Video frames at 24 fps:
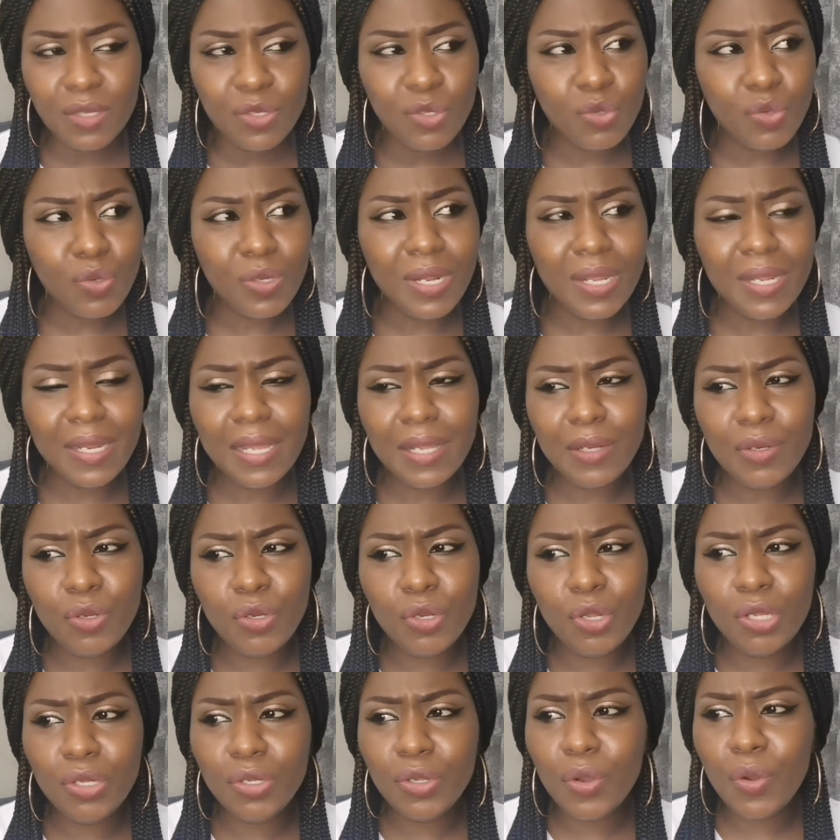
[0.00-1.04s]
So that I do
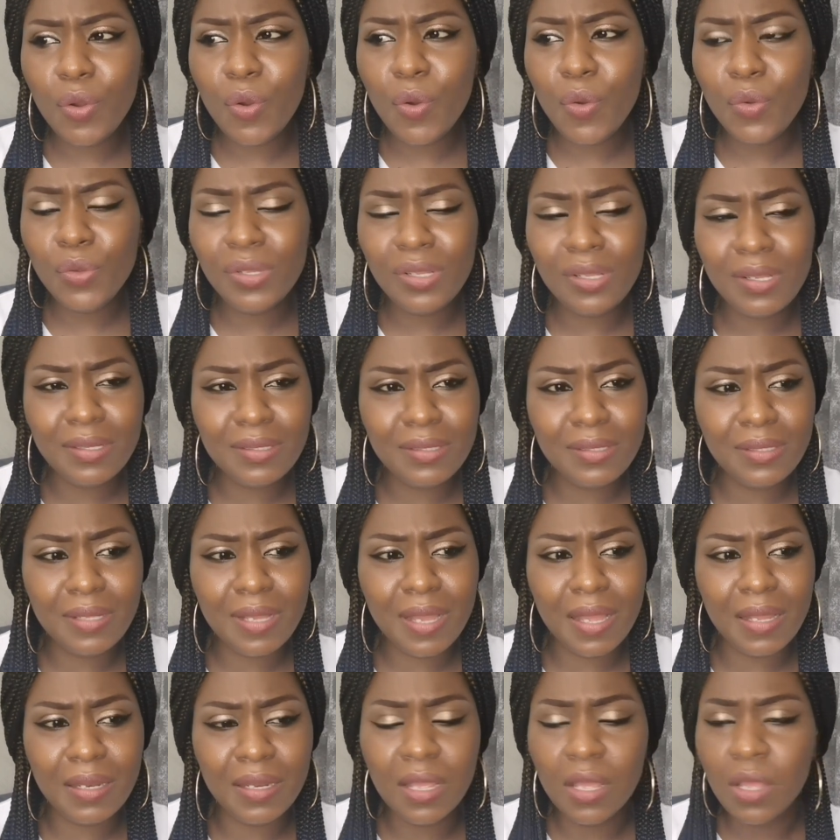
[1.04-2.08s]
not
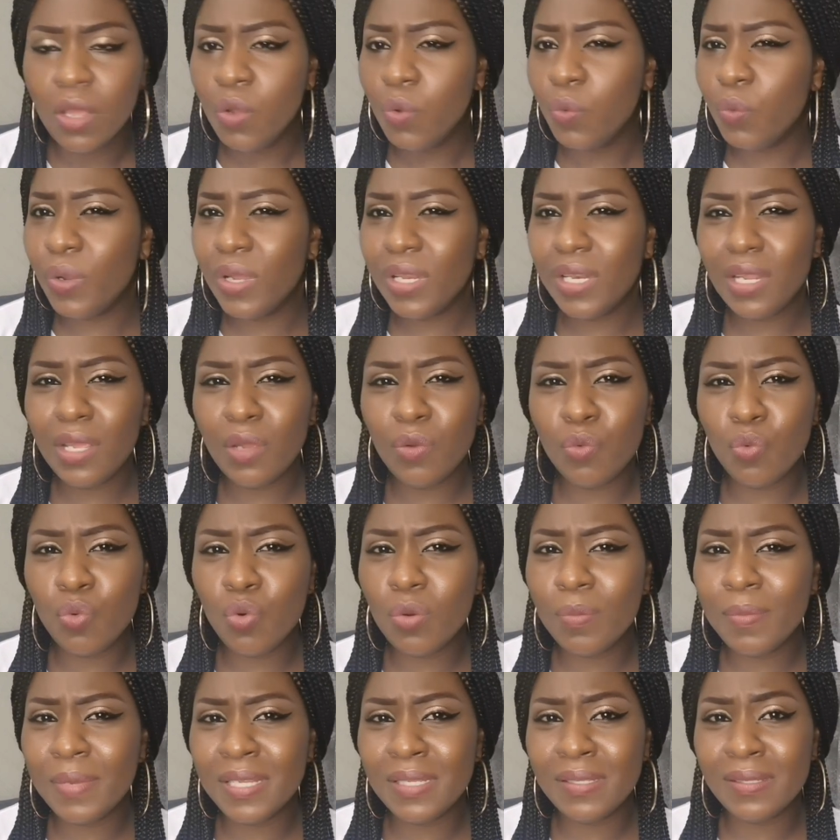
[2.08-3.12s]
understand when a
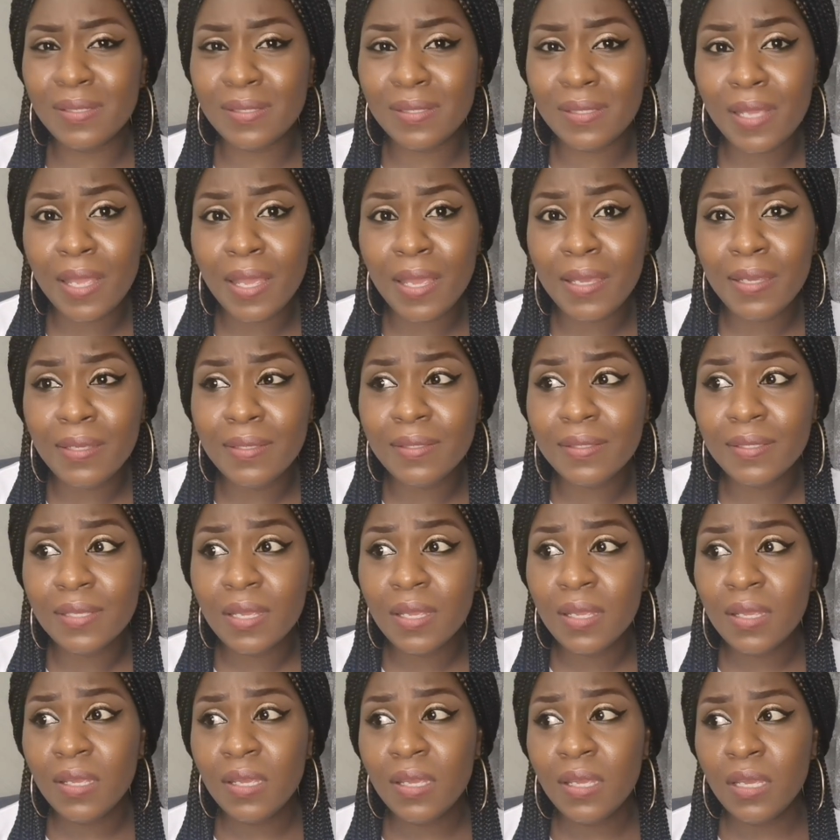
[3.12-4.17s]
woman says
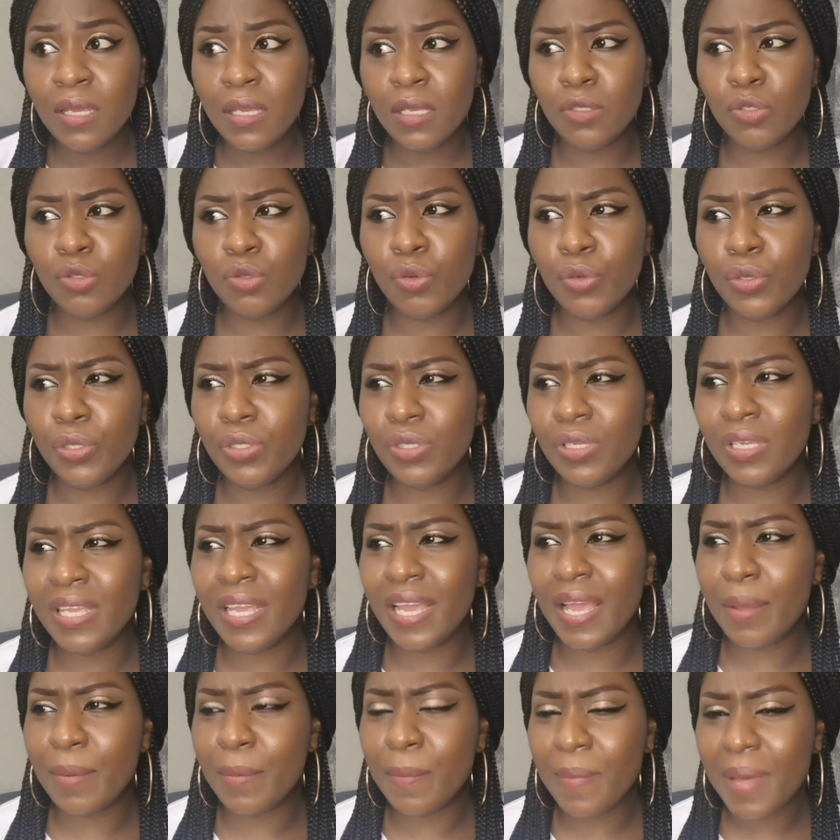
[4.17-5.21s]
he's going to
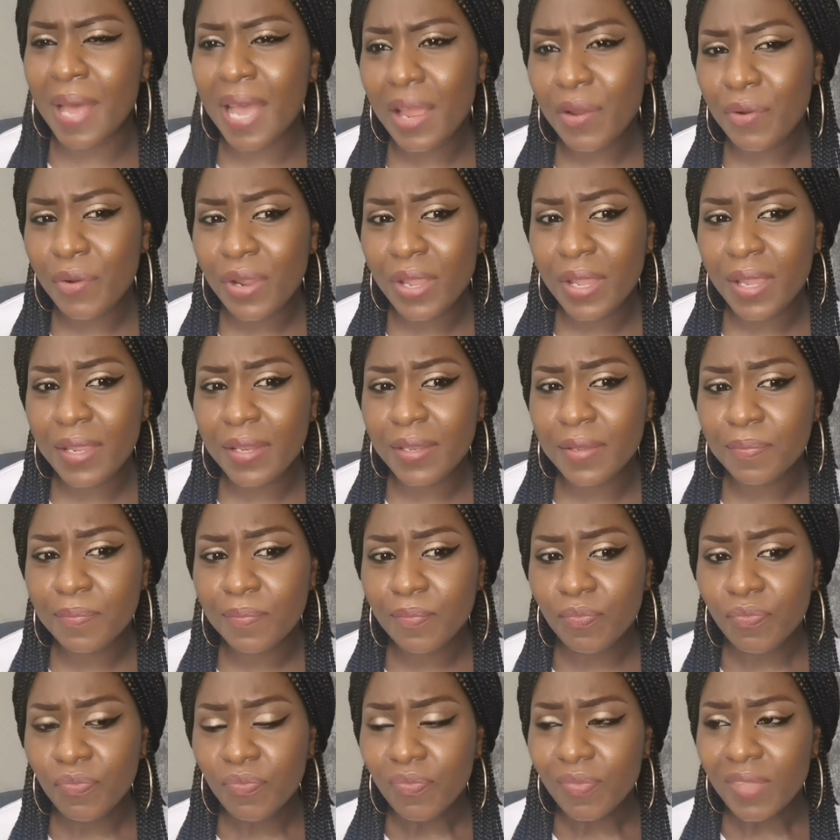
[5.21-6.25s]
get married
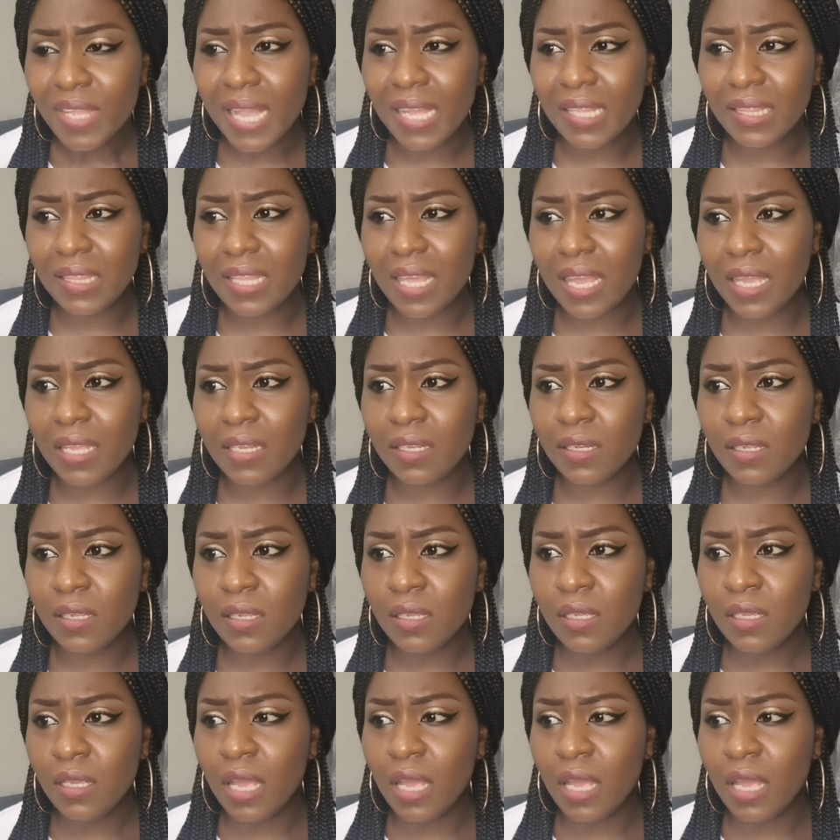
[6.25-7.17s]
and then